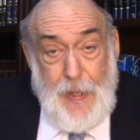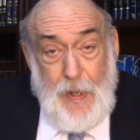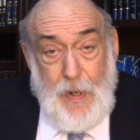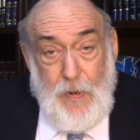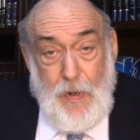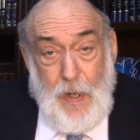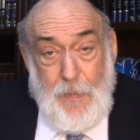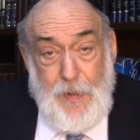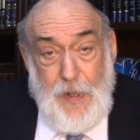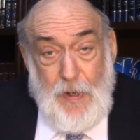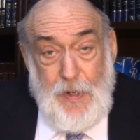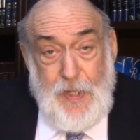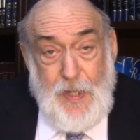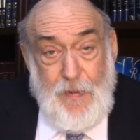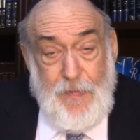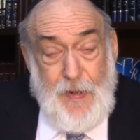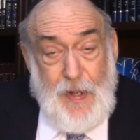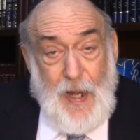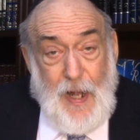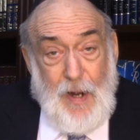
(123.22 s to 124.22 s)
Rabbi
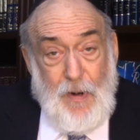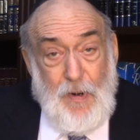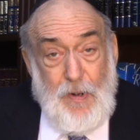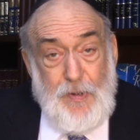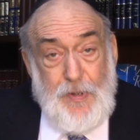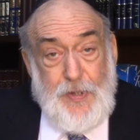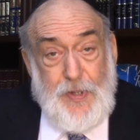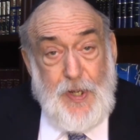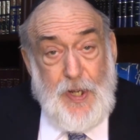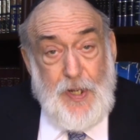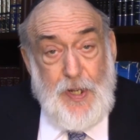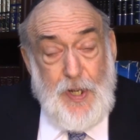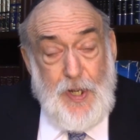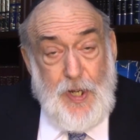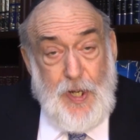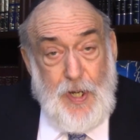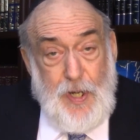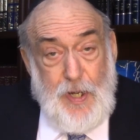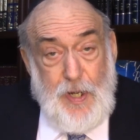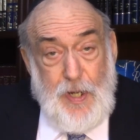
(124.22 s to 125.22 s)
Yosef Karo's
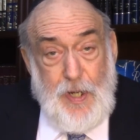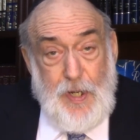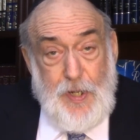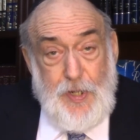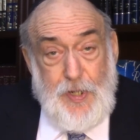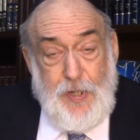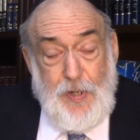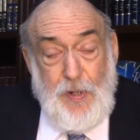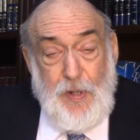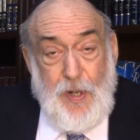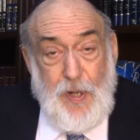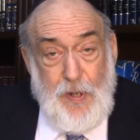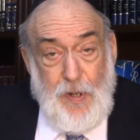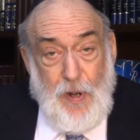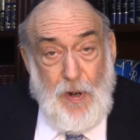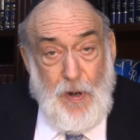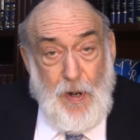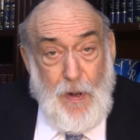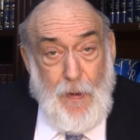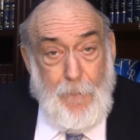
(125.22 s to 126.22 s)
Shulchan
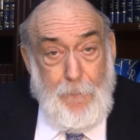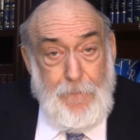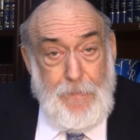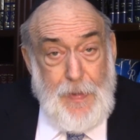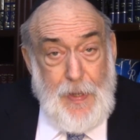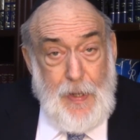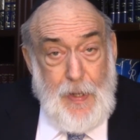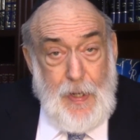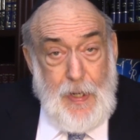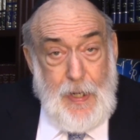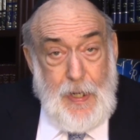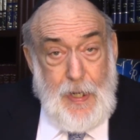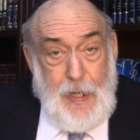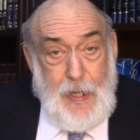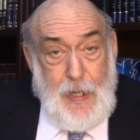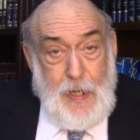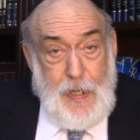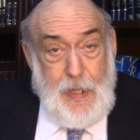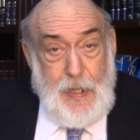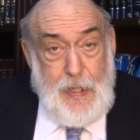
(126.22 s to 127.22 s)
Aruch
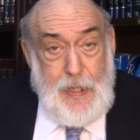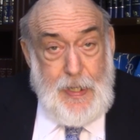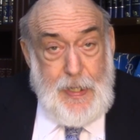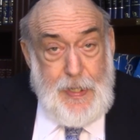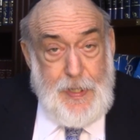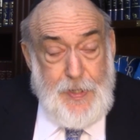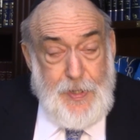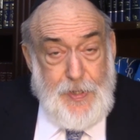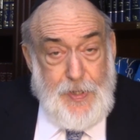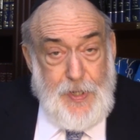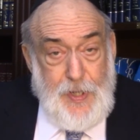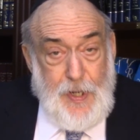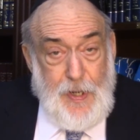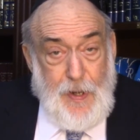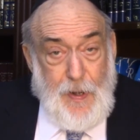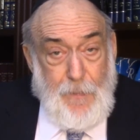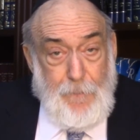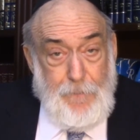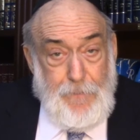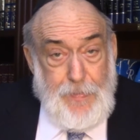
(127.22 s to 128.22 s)
is,
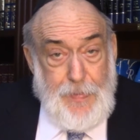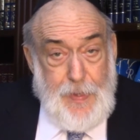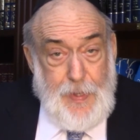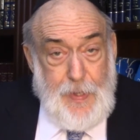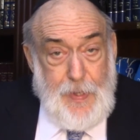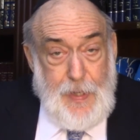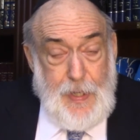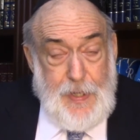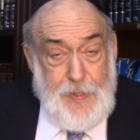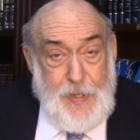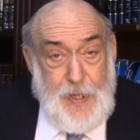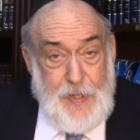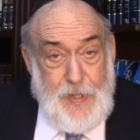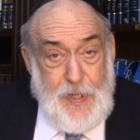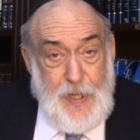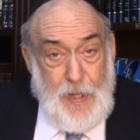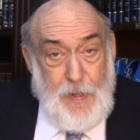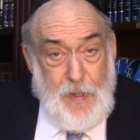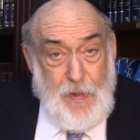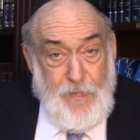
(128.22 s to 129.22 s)
as I
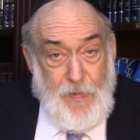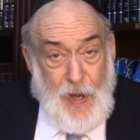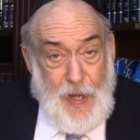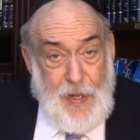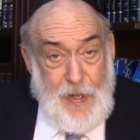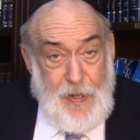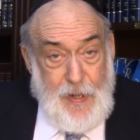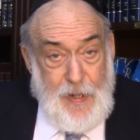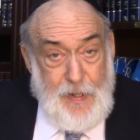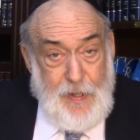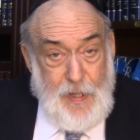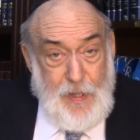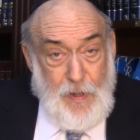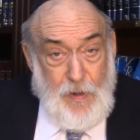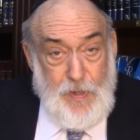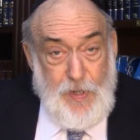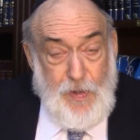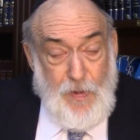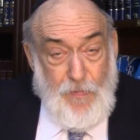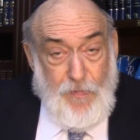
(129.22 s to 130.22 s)
said, divided into
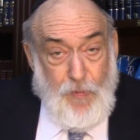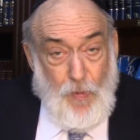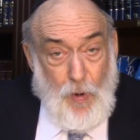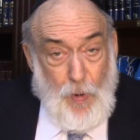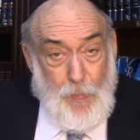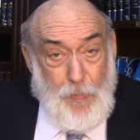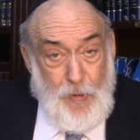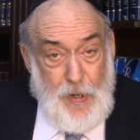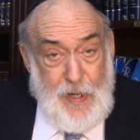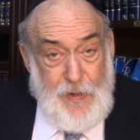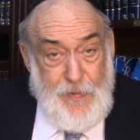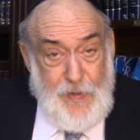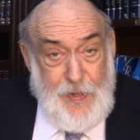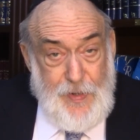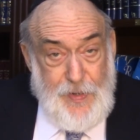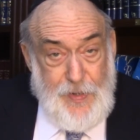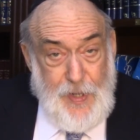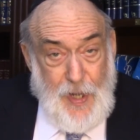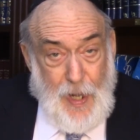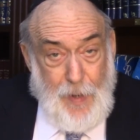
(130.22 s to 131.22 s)
those four
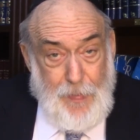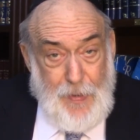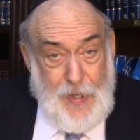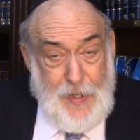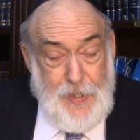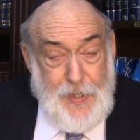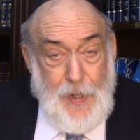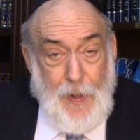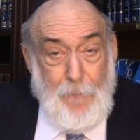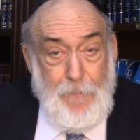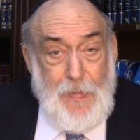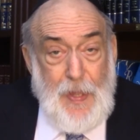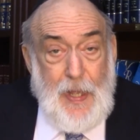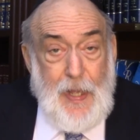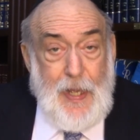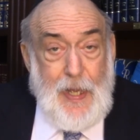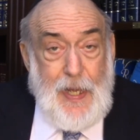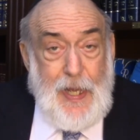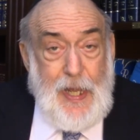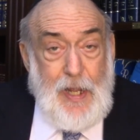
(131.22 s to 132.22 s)
previous topics.
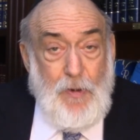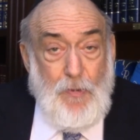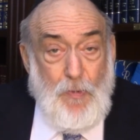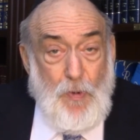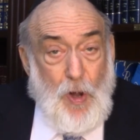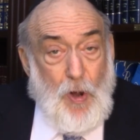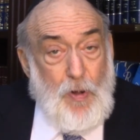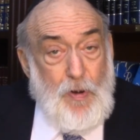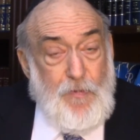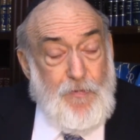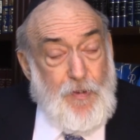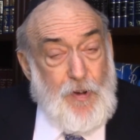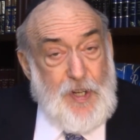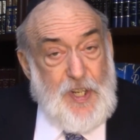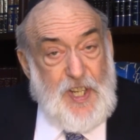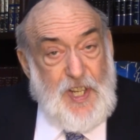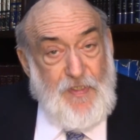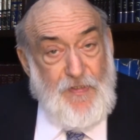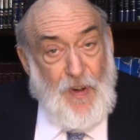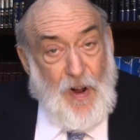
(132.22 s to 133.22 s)
He wrote for
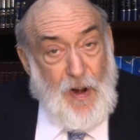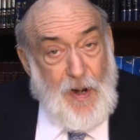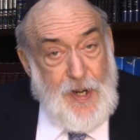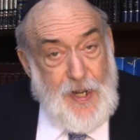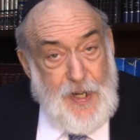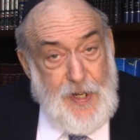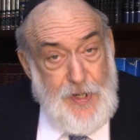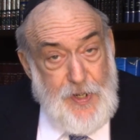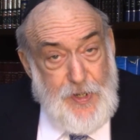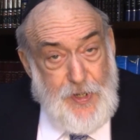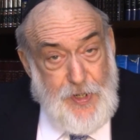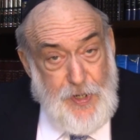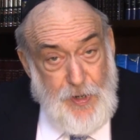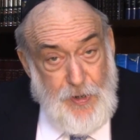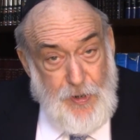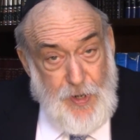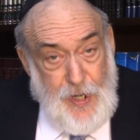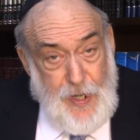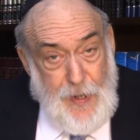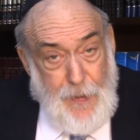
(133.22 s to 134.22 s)
Sephardic
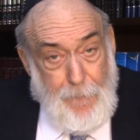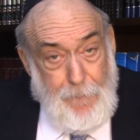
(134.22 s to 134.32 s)
Jewry.